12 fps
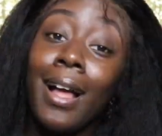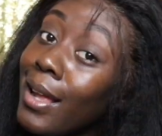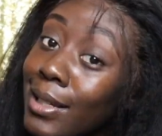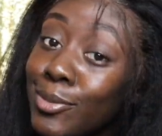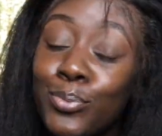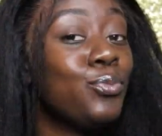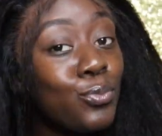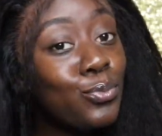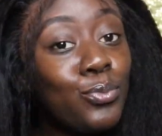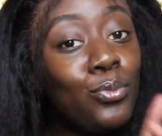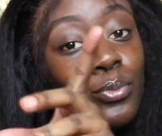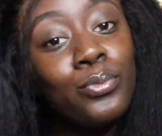If you've
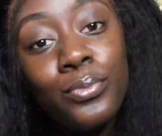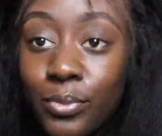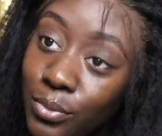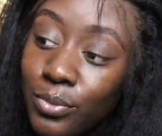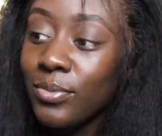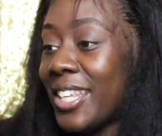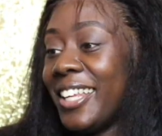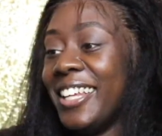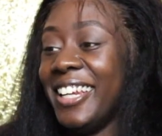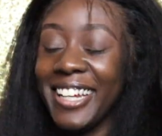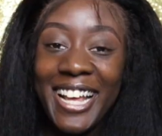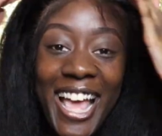made it this far in the
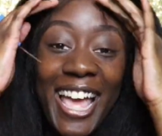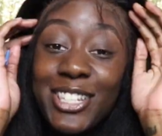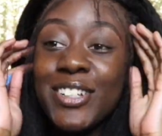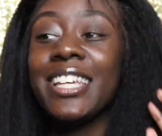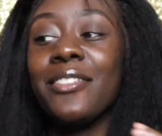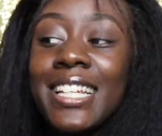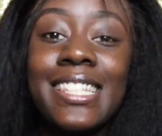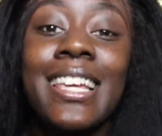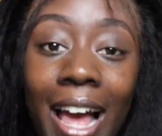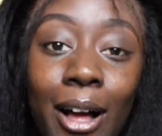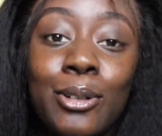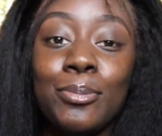video, comment down below
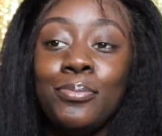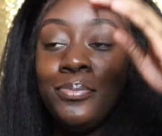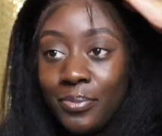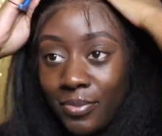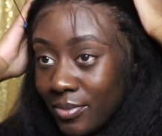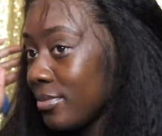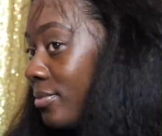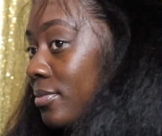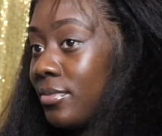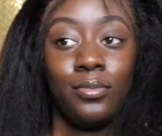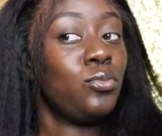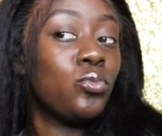what you think I said
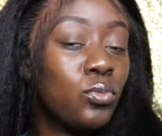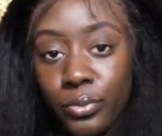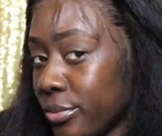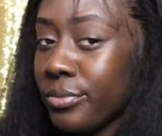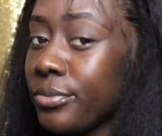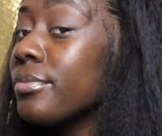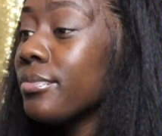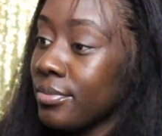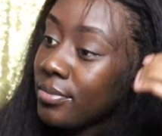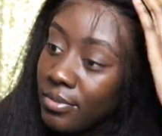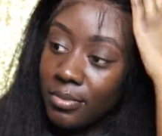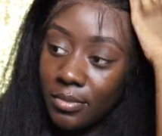right here, because I
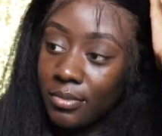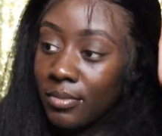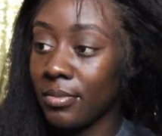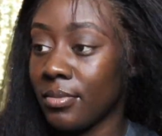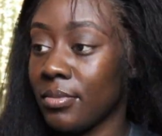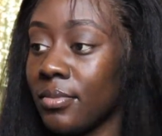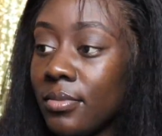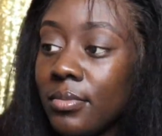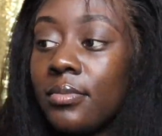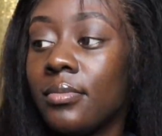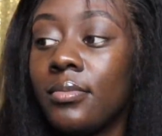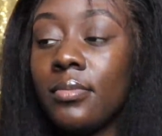was clearly feeling
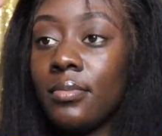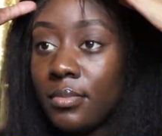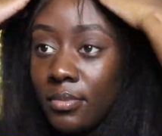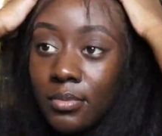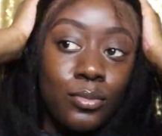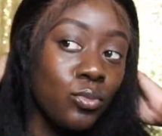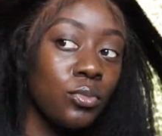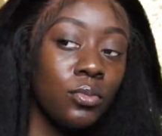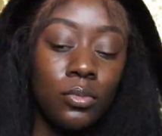myself, but I want to know what y'all